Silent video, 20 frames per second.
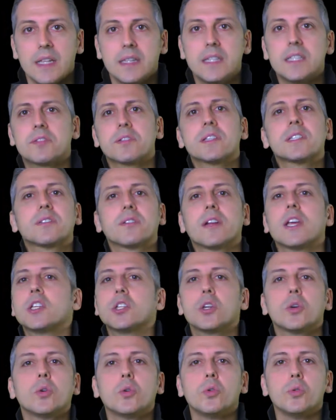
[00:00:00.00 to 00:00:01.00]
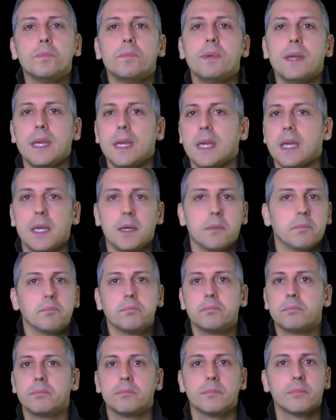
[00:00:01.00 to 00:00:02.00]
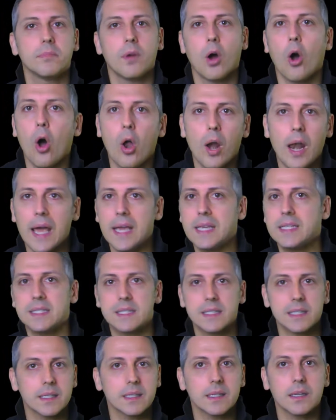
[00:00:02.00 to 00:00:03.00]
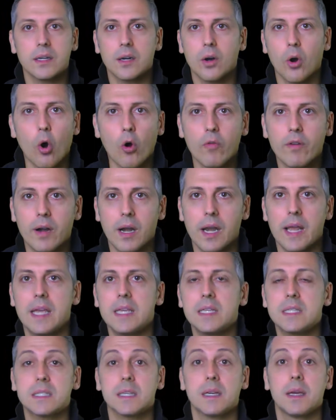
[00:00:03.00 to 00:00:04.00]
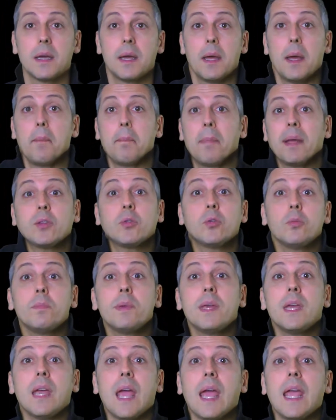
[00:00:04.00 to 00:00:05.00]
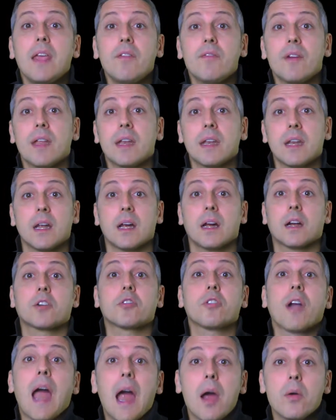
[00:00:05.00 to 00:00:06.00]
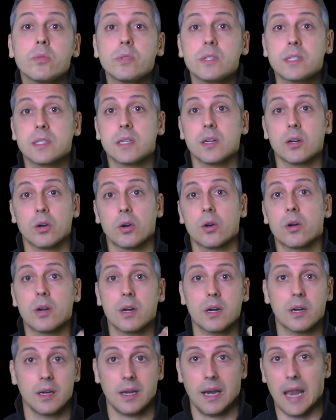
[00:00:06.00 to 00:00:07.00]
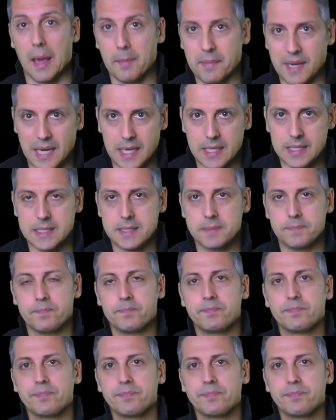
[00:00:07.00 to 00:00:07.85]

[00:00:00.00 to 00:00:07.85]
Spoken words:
This restoration could be onlays, overlays, but could be even crowns or laminates.